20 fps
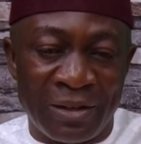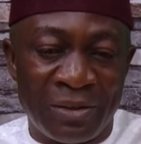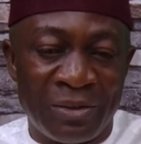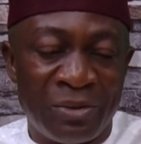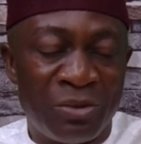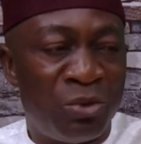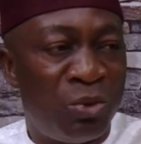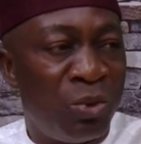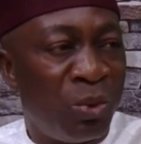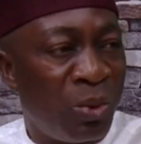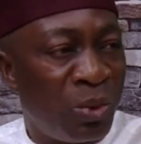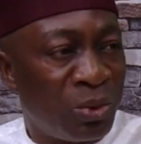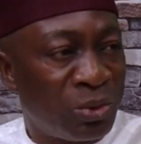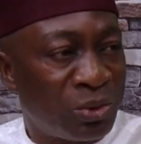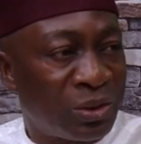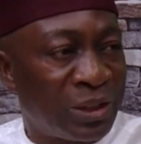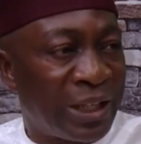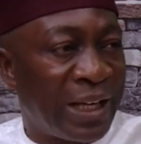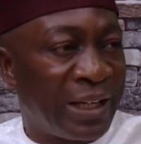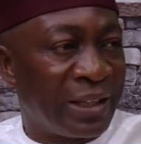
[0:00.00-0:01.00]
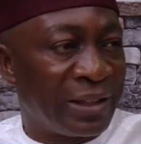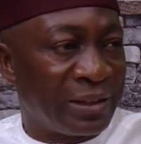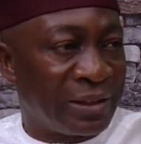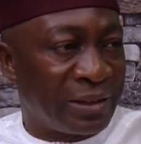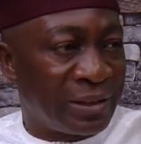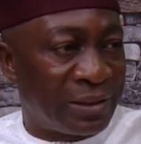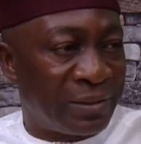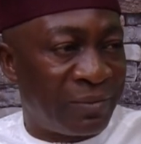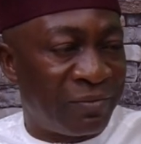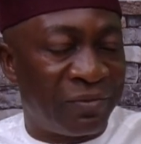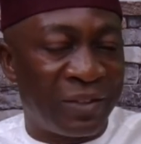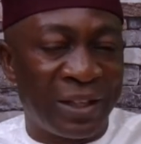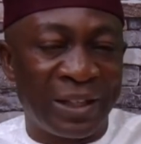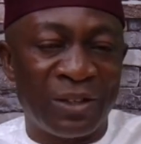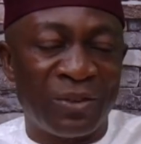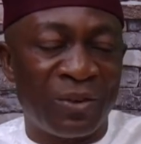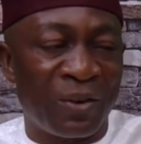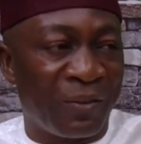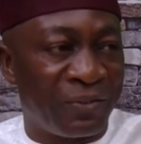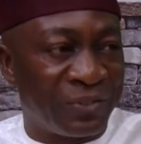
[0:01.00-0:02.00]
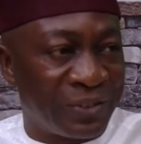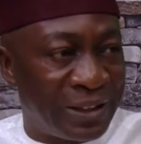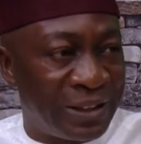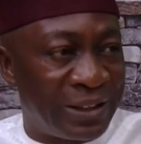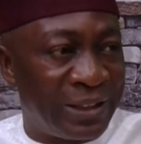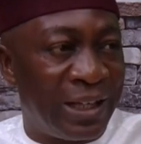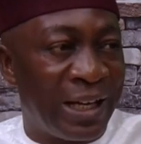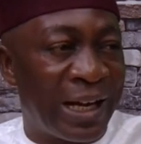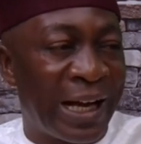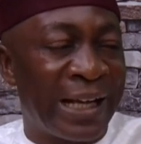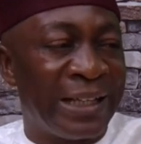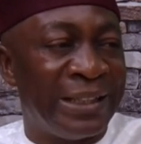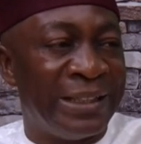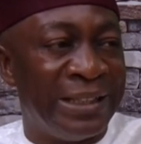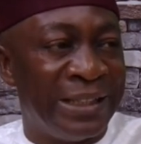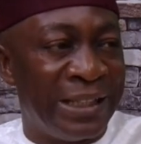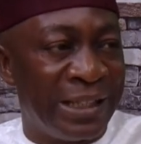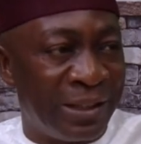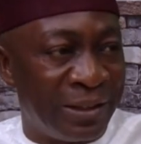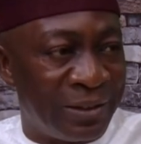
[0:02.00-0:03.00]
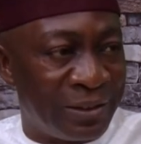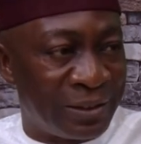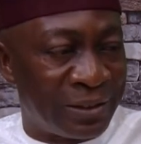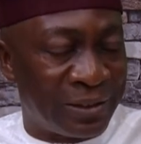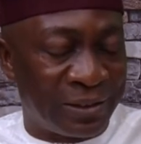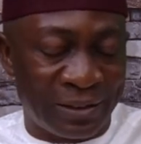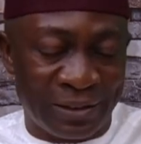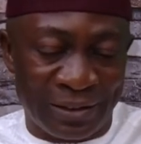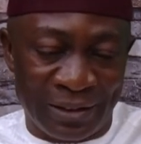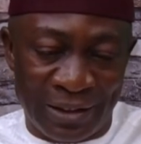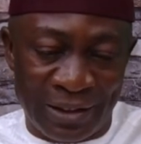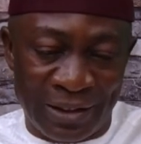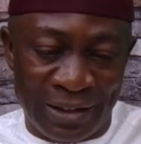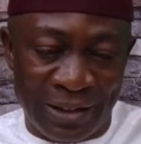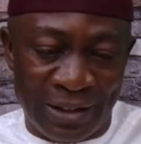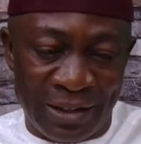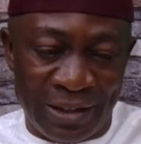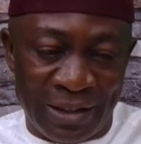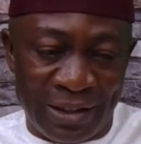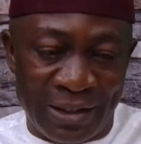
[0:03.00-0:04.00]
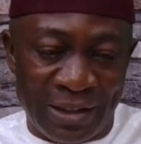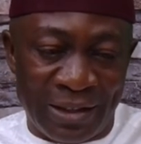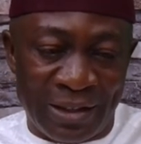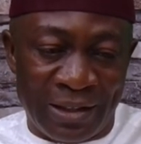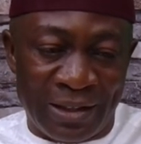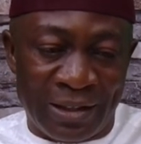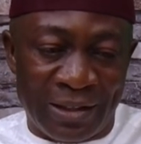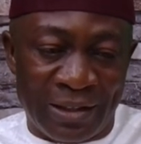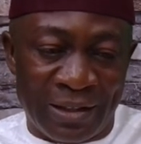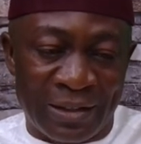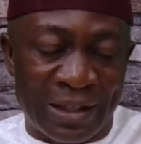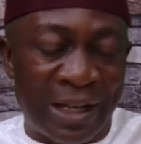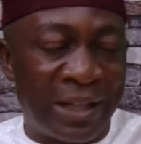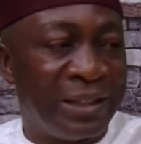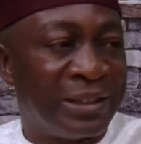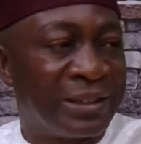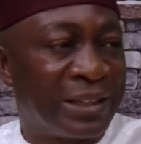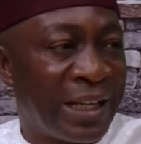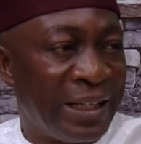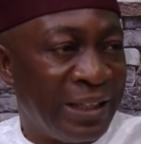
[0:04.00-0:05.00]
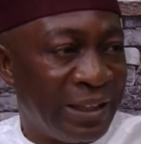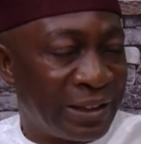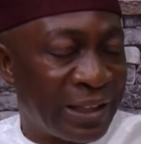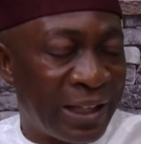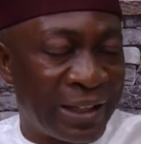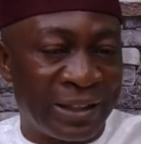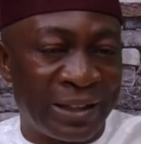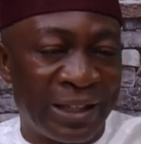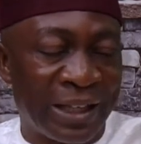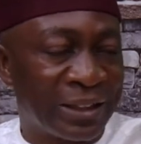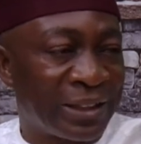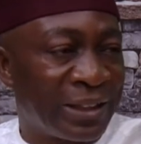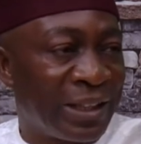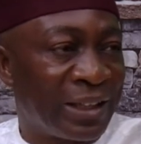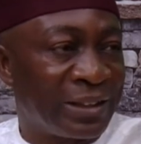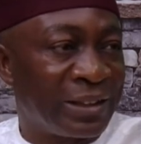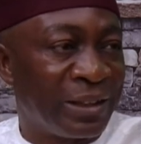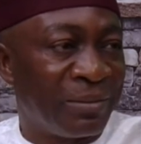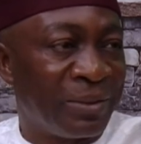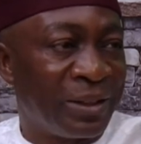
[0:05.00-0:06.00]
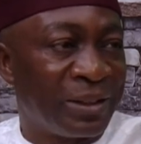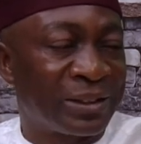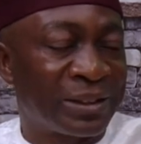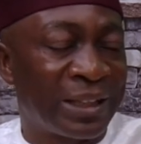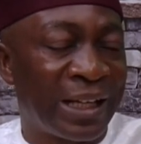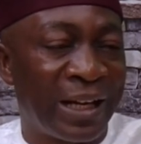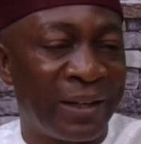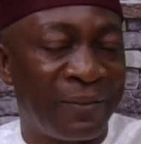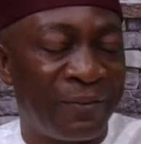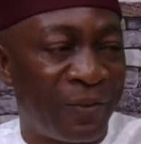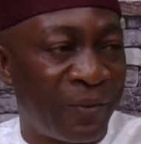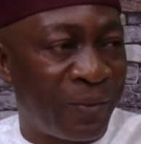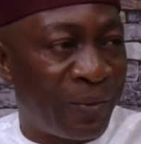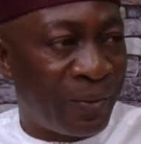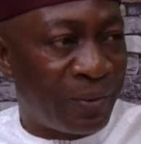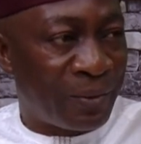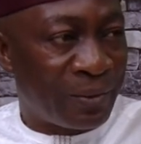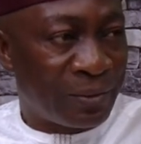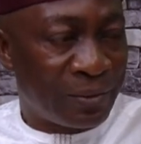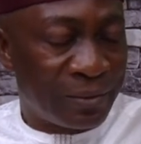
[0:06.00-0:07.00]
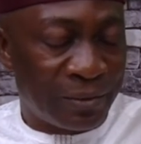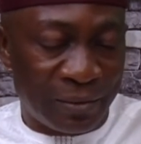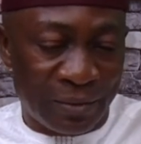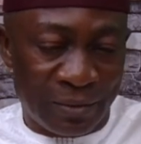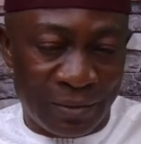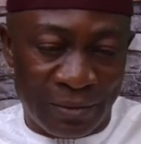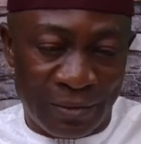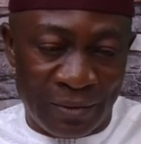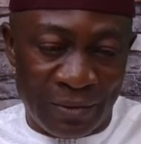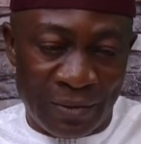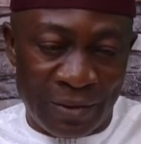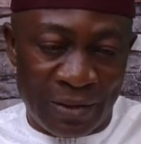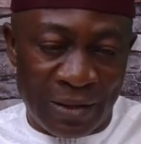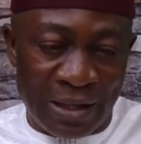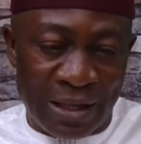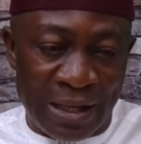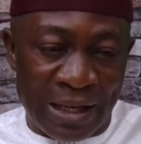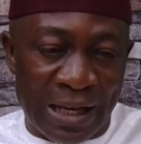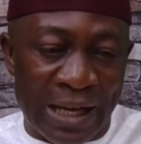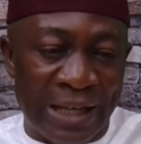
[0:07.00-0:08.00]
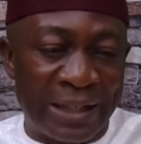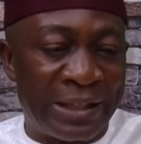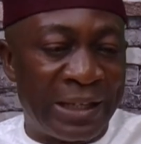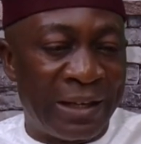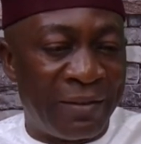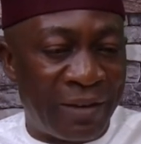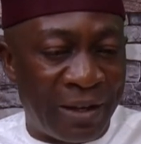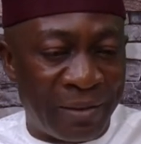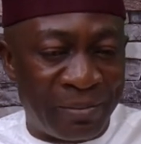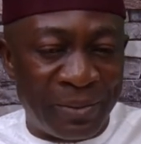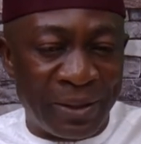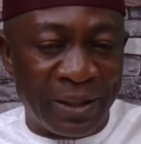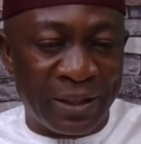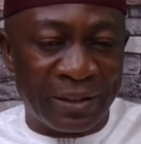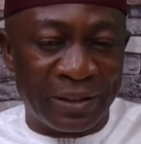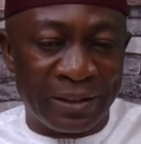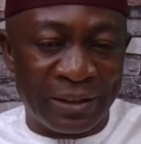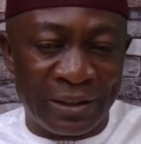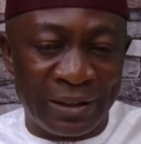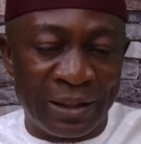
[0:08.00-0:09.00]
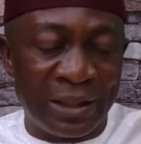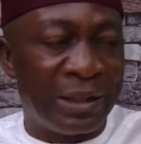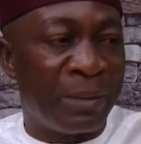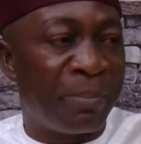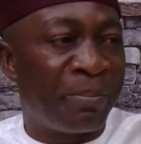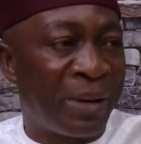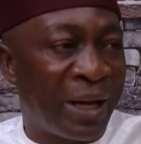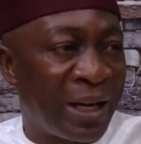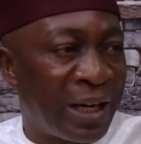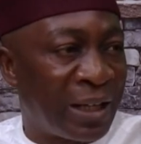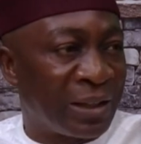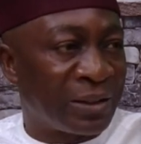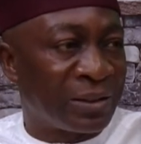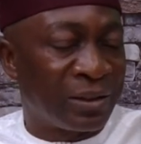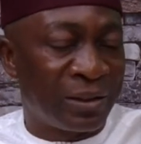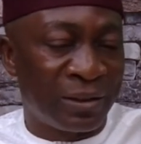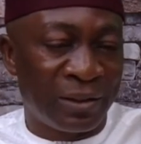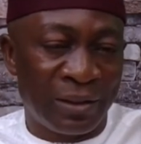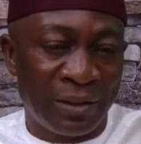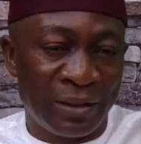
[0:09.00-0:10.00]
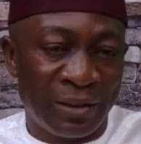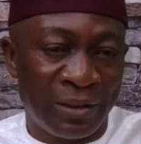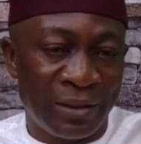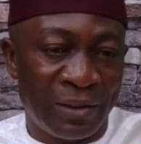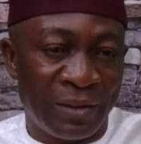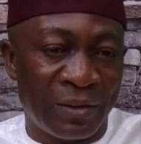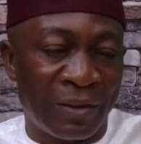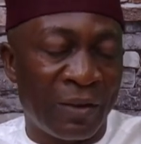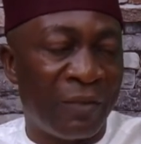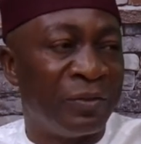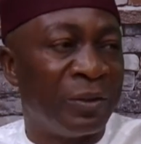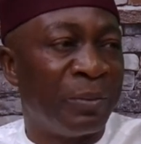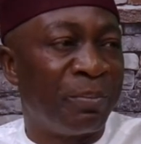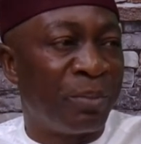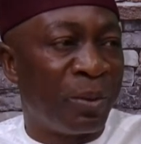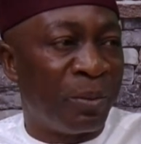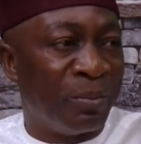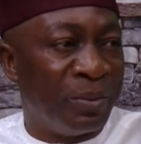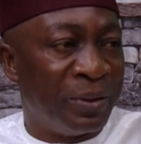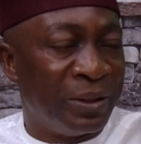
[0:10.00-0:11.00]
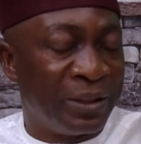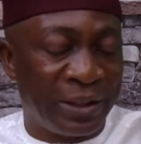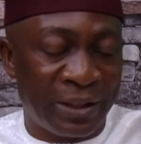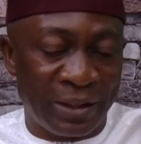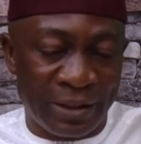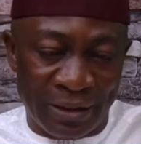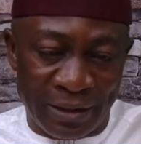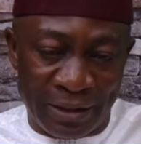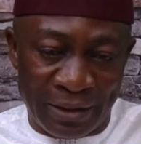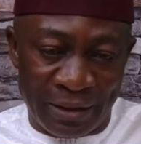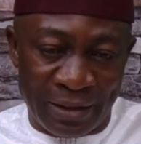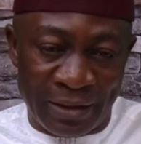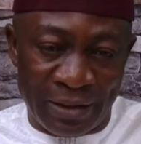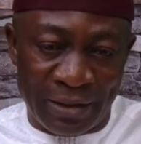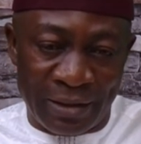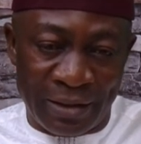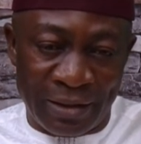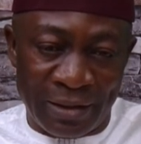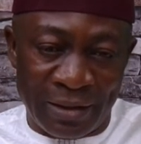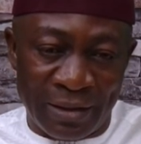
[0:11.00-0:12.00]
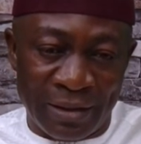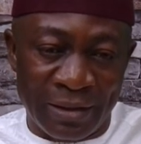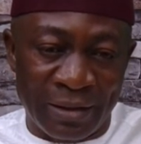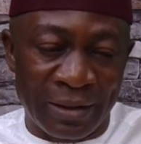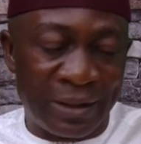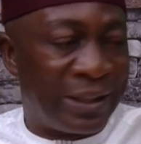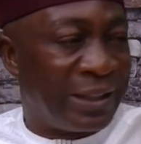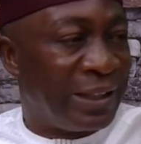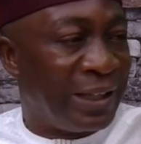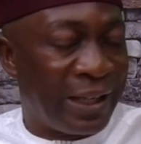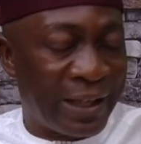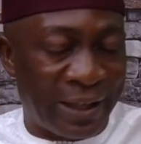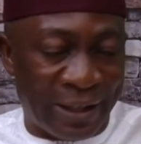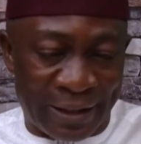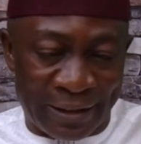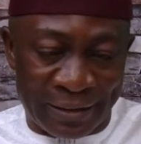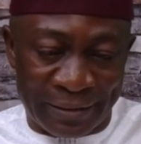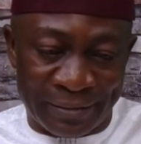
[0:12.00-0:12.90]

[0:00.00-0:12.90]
those things, very lofty ideals that the Senate and the National Assembly stand for, had never been in the palace of the public glare.